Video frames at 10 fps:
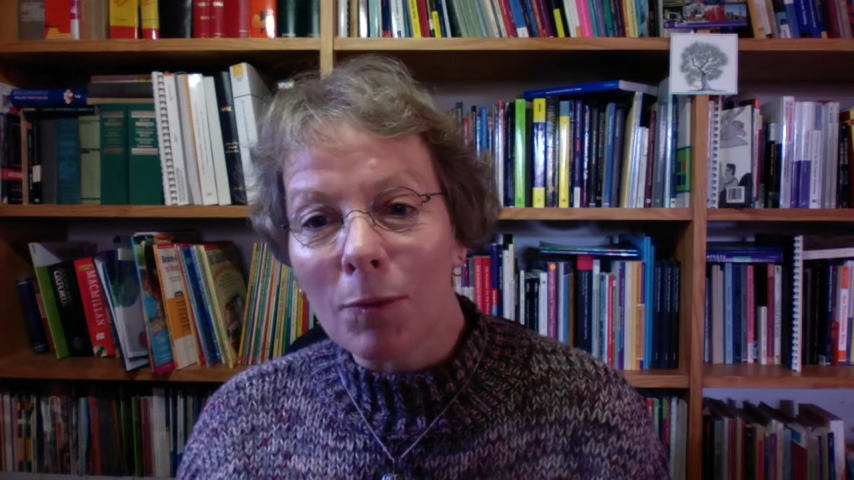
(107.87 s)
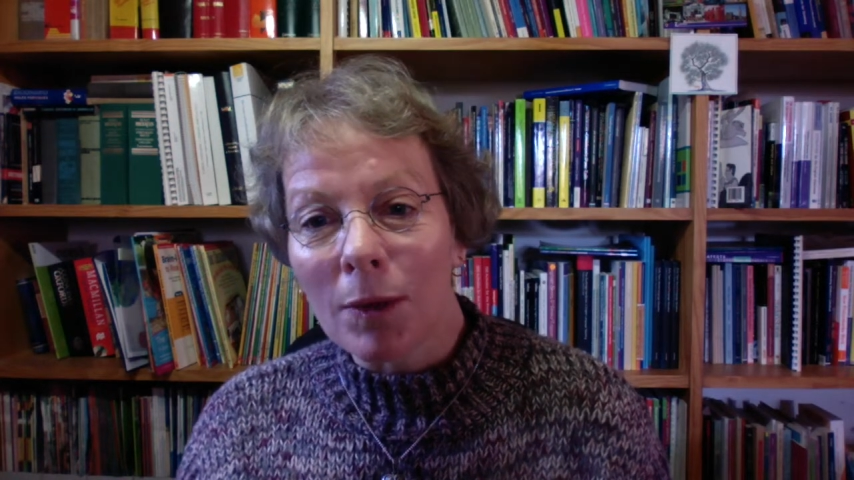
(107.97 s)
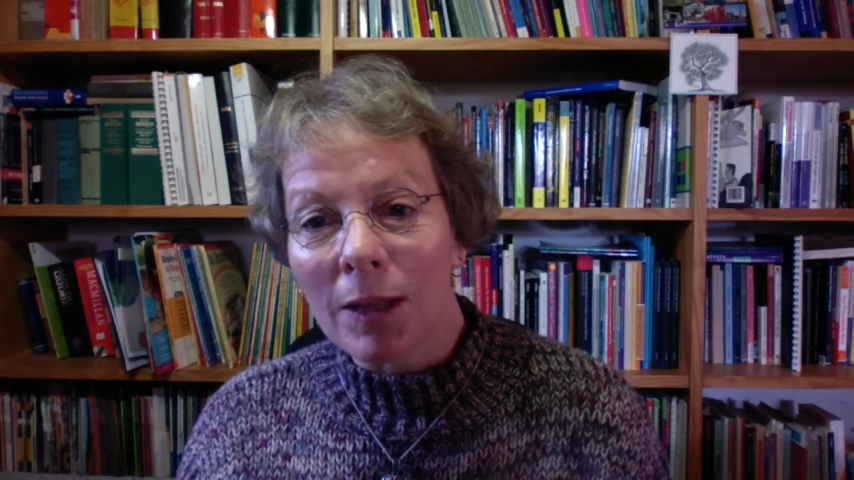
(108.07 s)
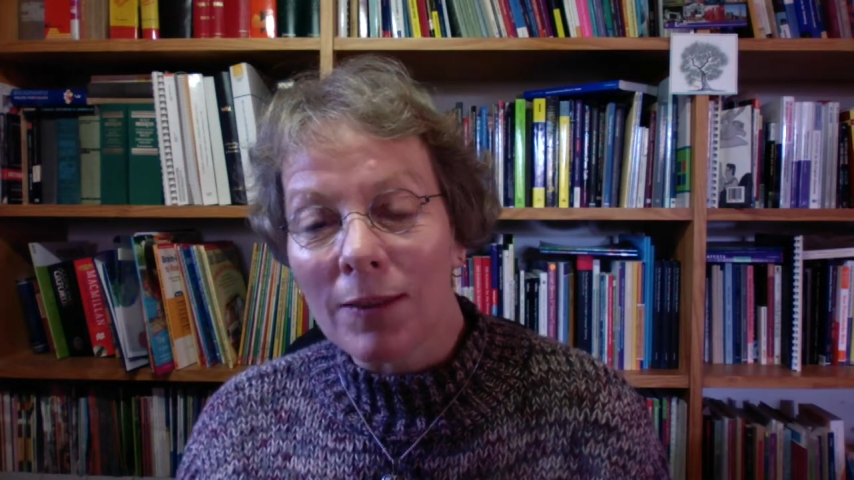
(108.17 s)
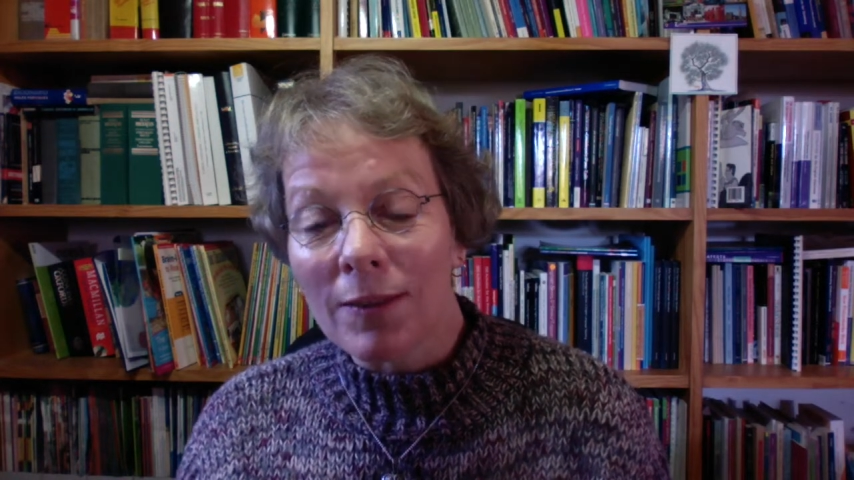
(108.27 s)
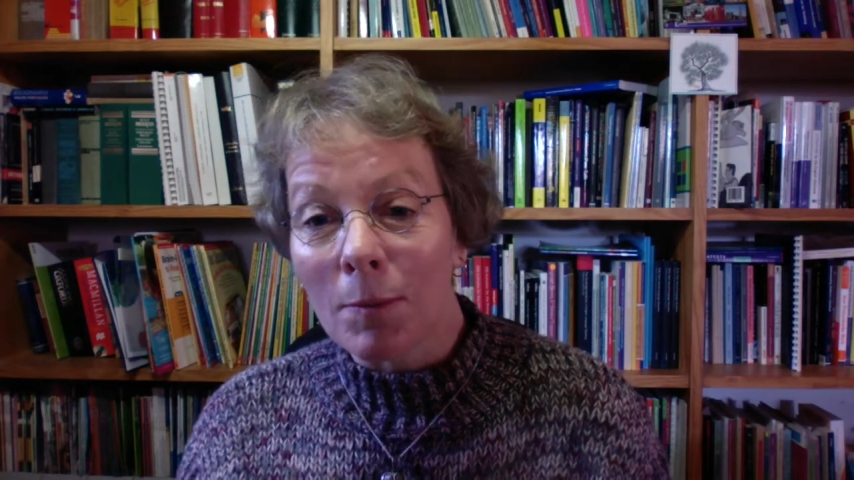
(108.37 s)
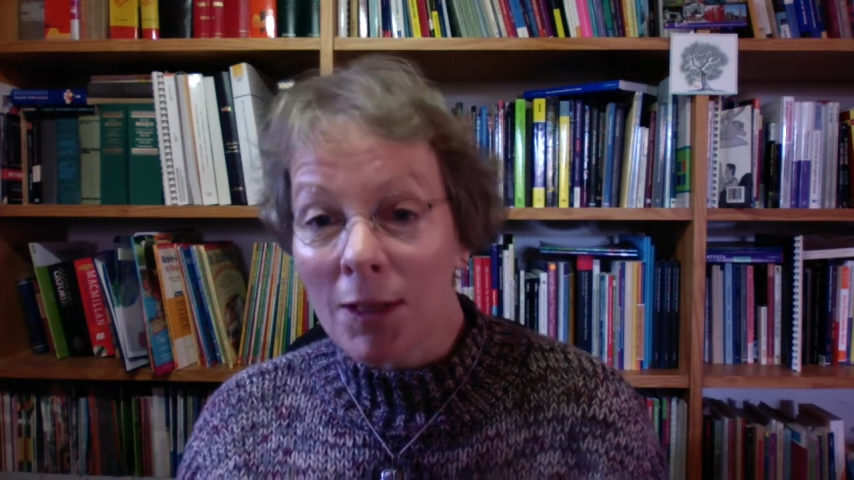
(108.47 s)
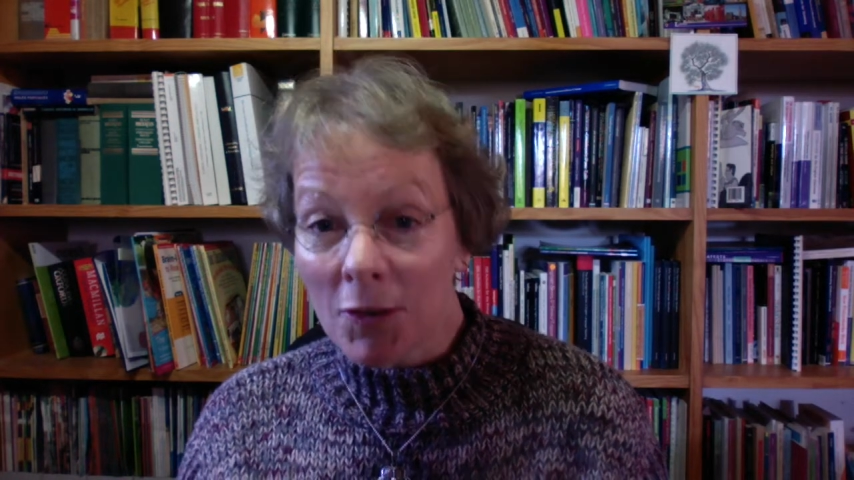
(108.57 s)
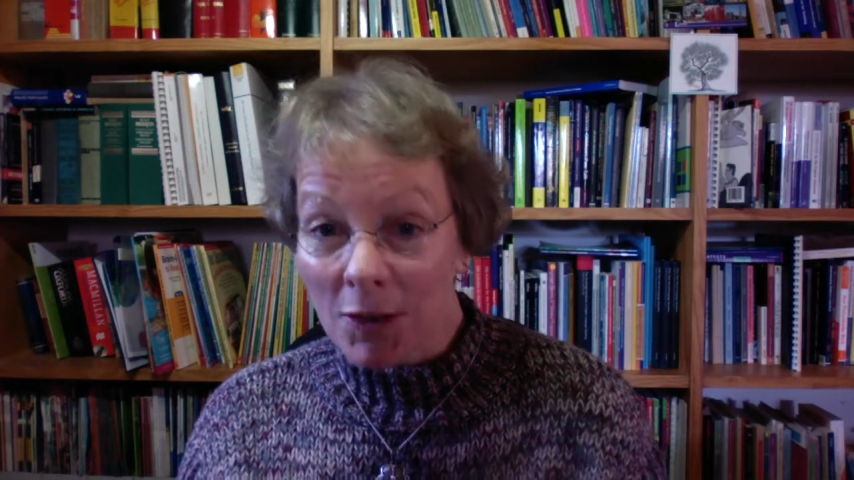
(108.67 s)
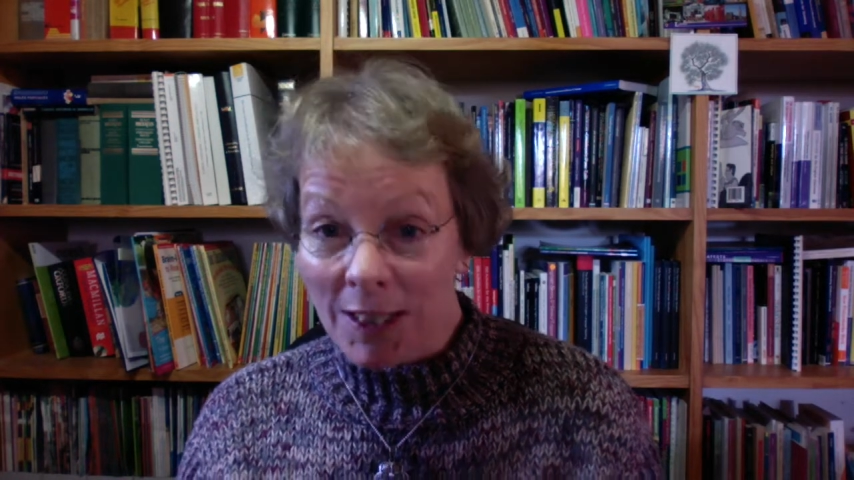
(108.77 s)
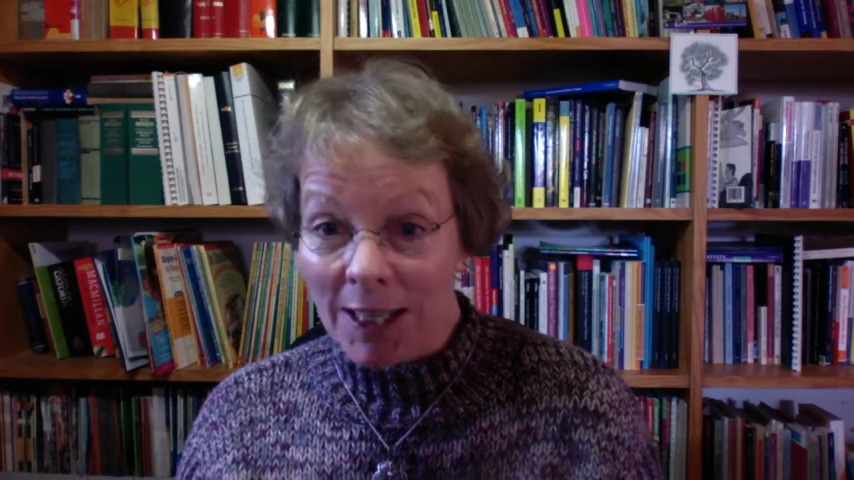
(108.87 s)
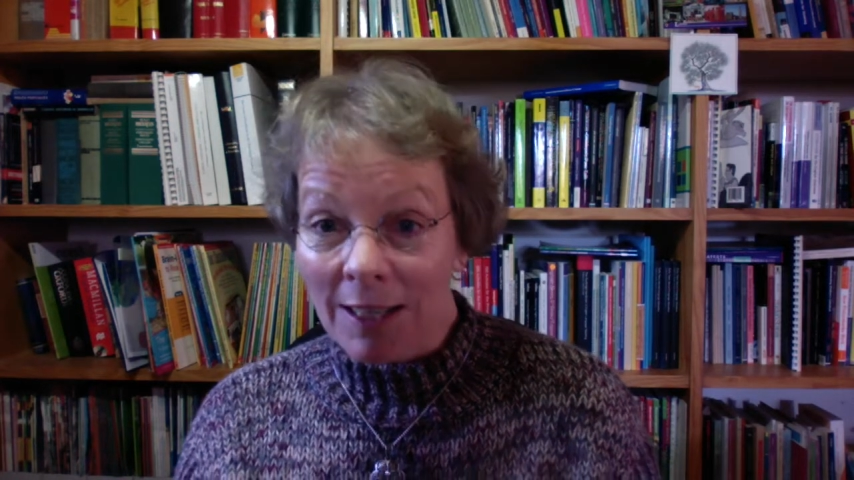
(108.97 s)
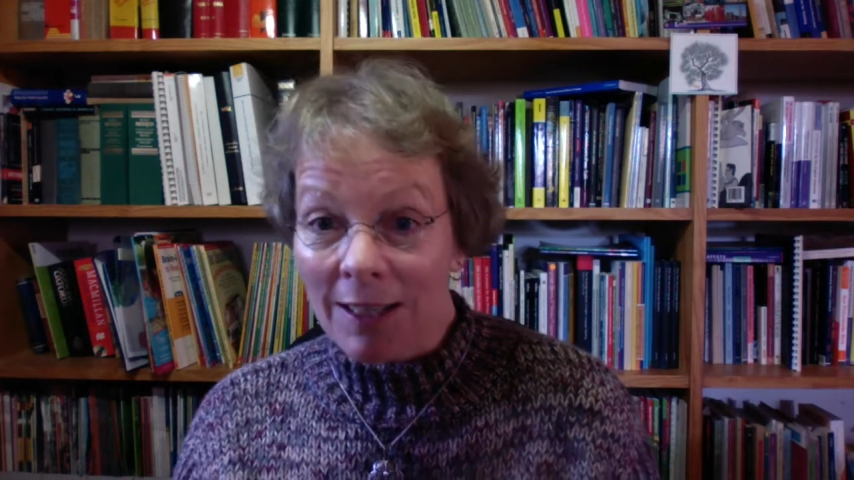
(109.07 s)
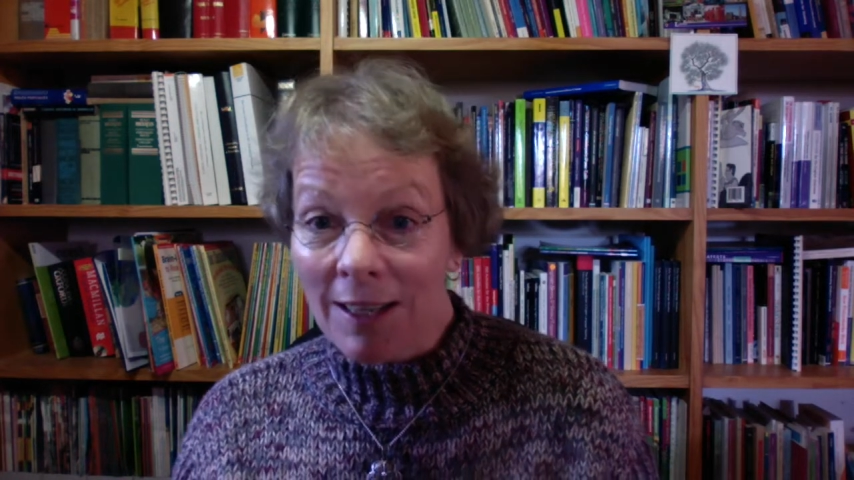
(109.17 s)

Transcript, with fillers: with some interesting